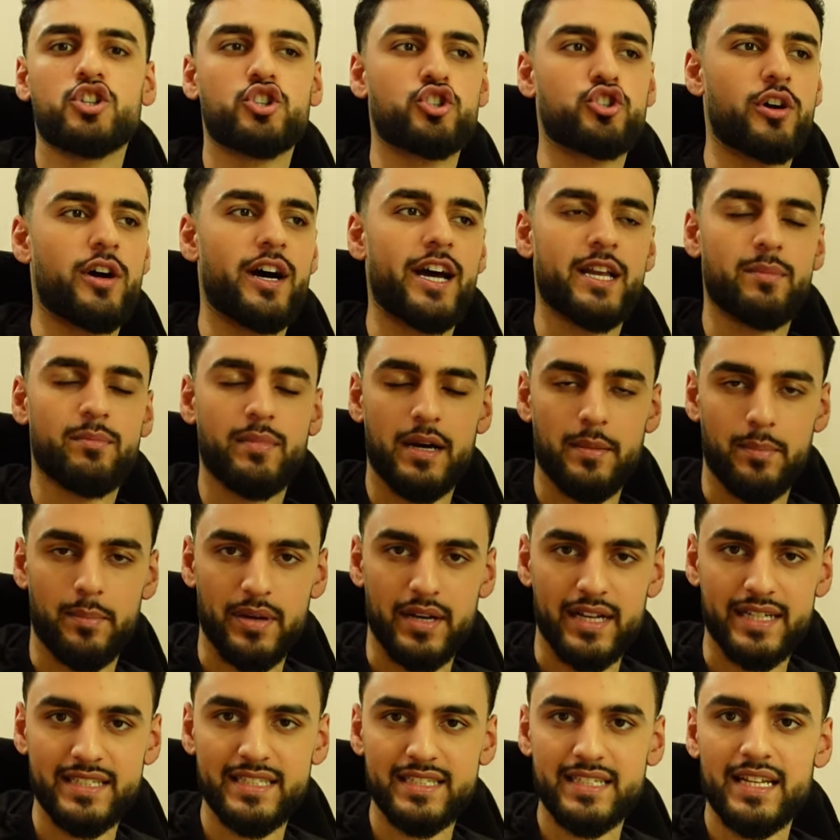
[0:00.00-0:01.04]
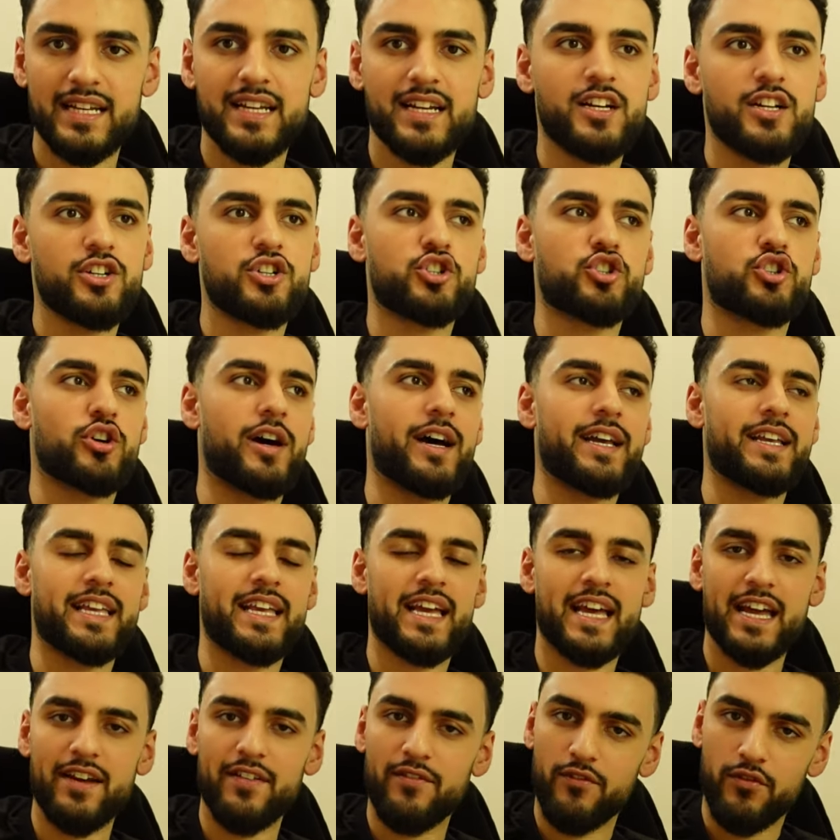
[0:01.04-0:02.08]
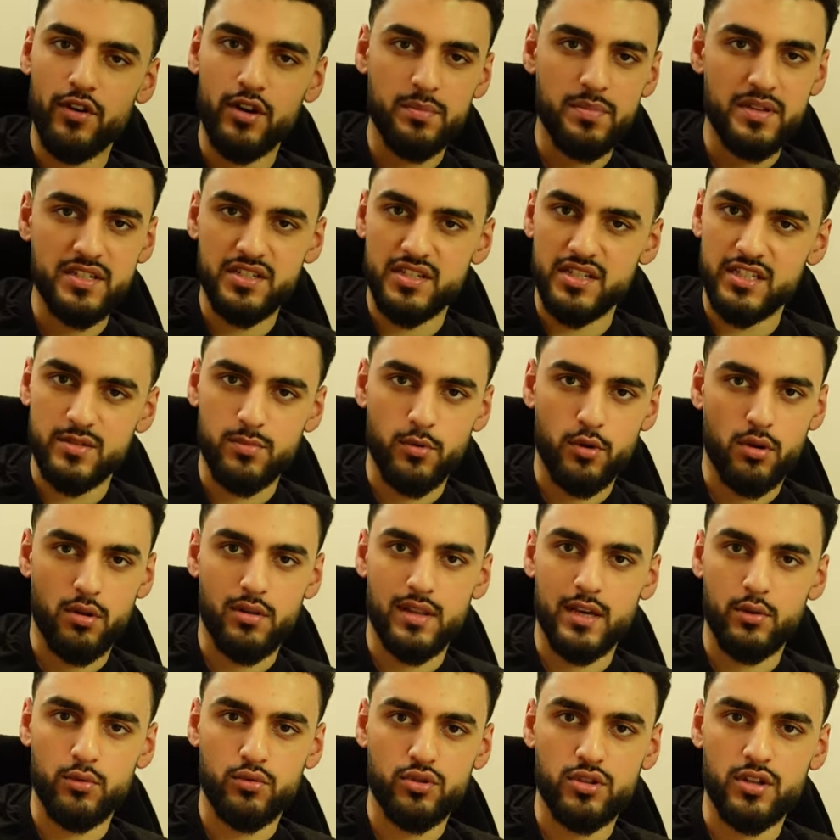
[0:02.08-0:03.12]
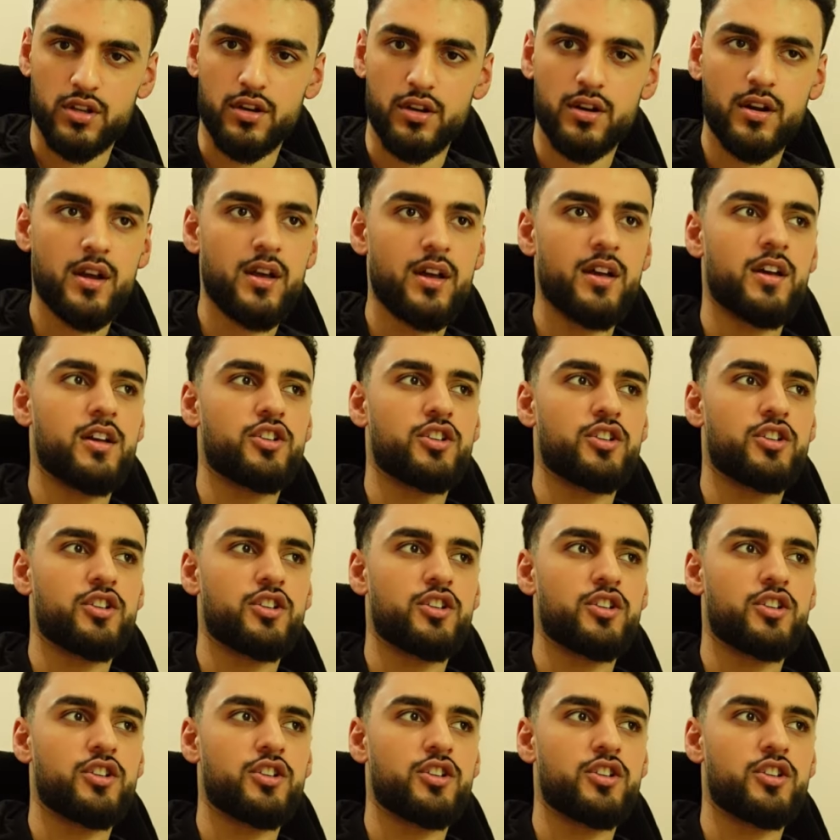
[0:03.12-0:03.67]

trying my best, trying every business model out there,